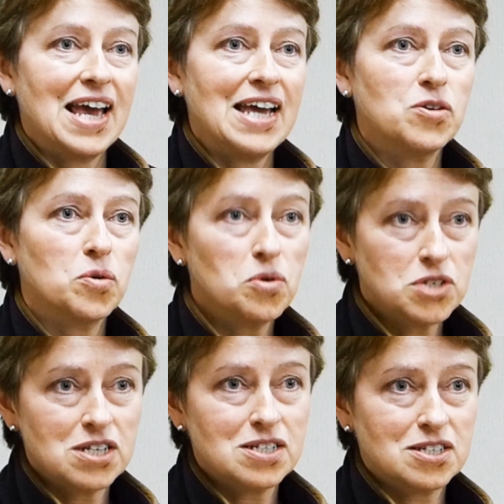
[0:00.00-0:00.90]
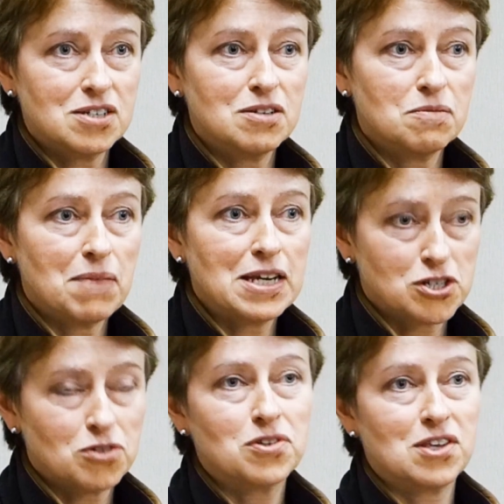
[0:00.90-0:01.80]
in order to make
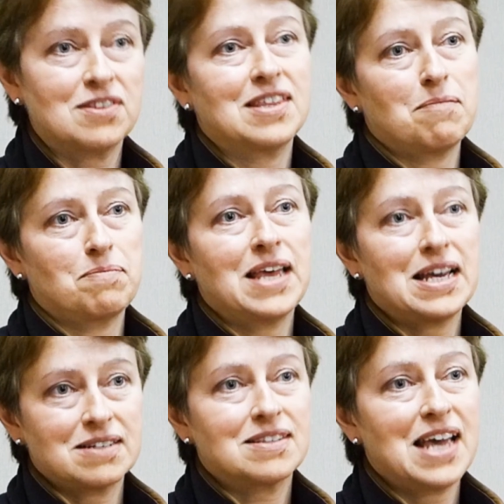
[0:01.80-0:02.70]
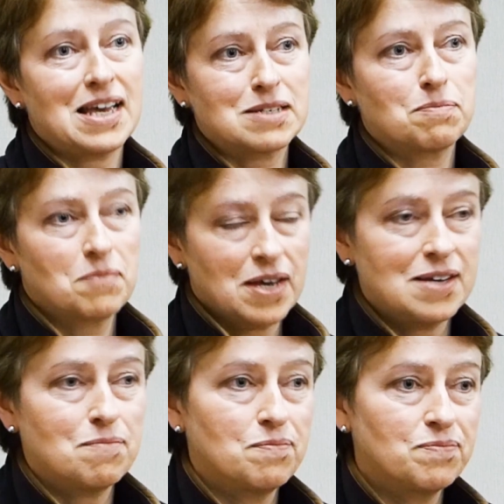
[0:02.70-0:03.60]
sure that that, that
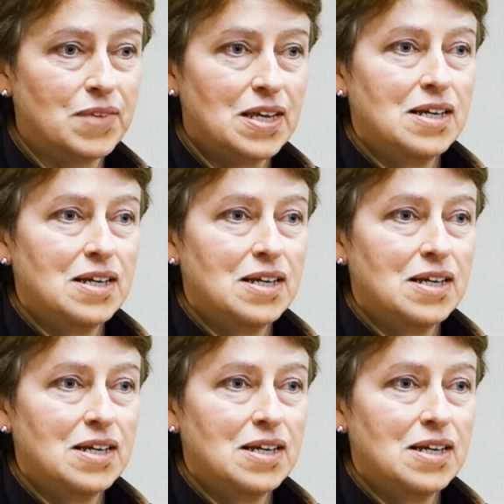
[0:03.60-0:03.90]
um,